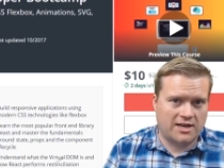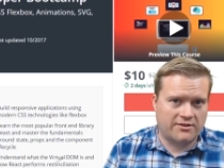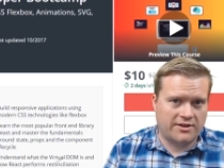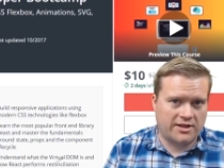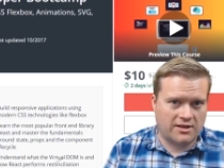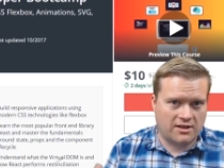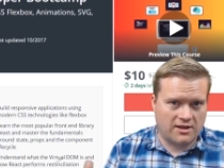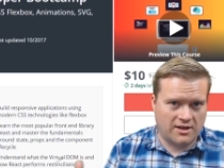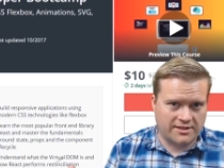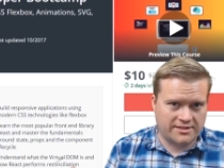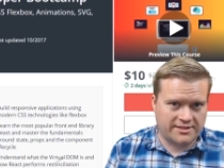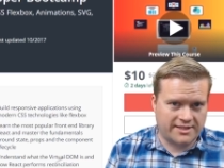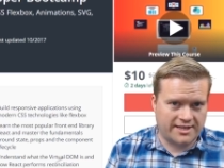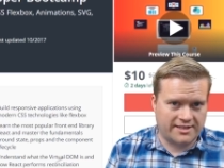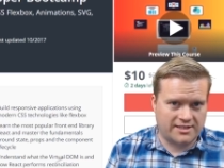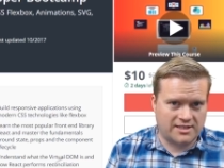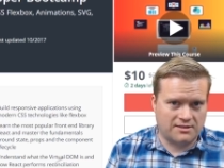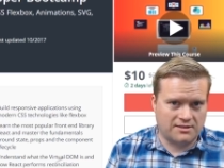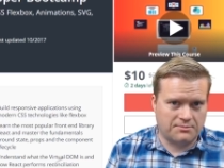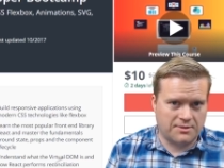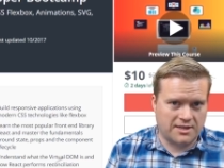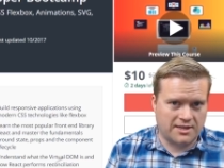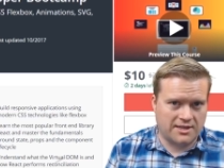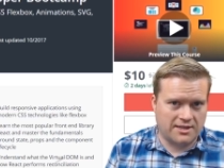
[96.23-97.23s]
They contacted
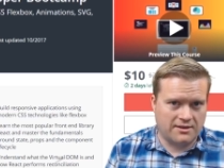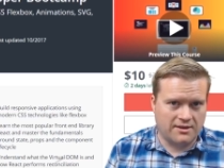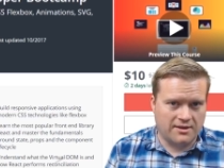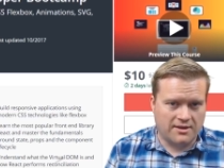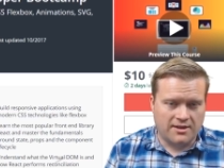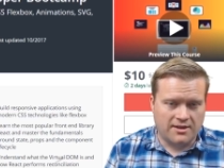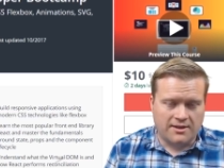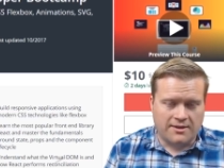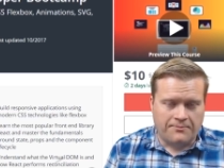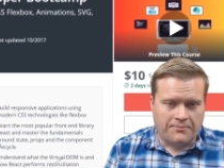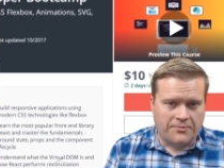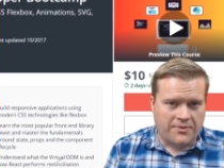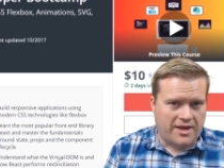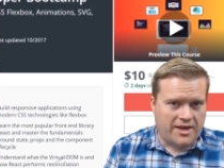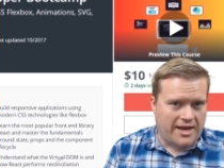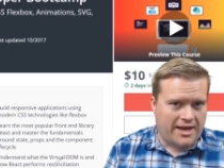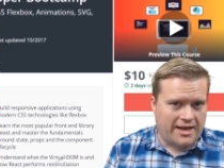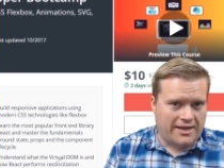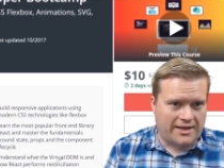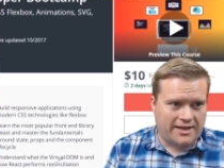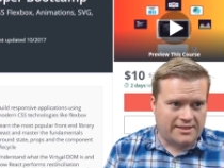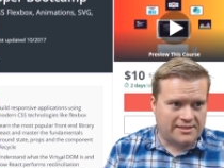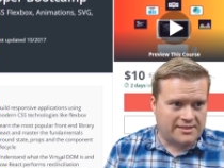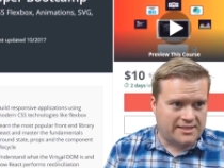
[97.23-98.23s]
me
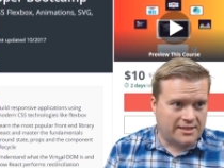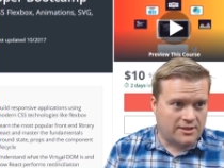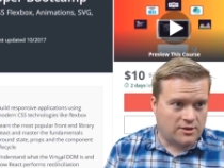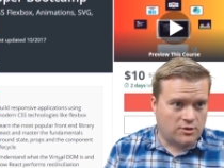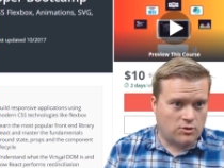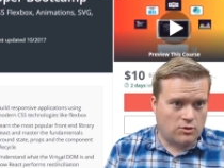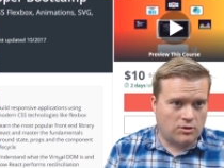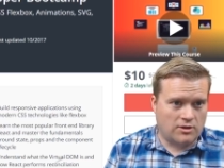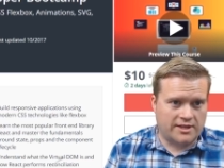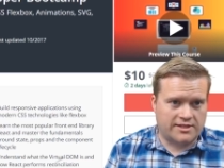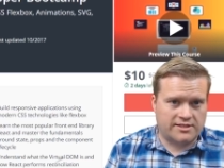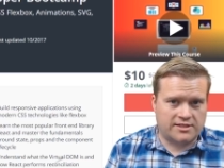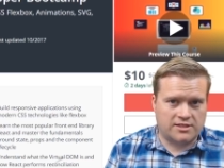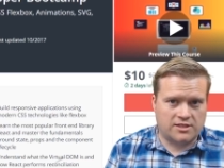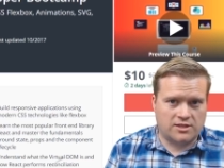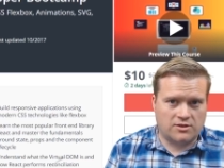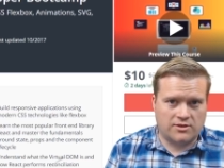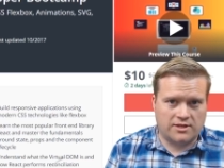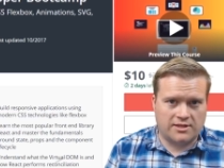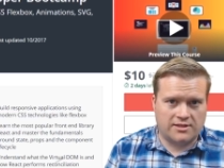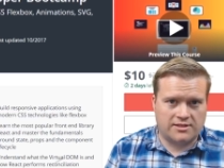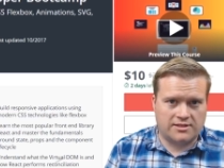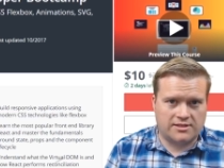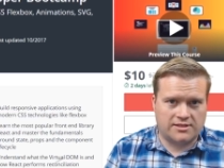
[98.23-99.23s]
and I said cool, let's do
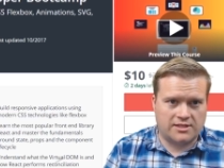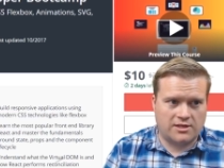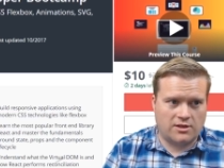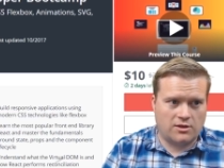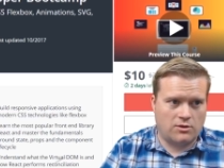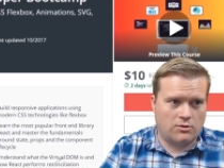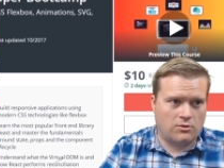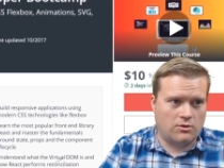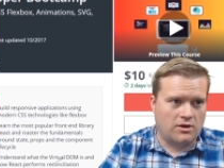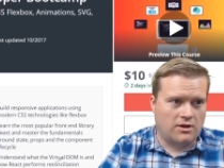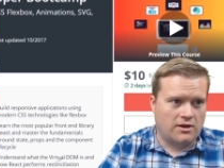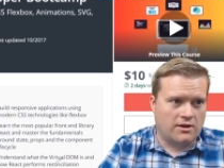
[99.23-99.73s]
it. So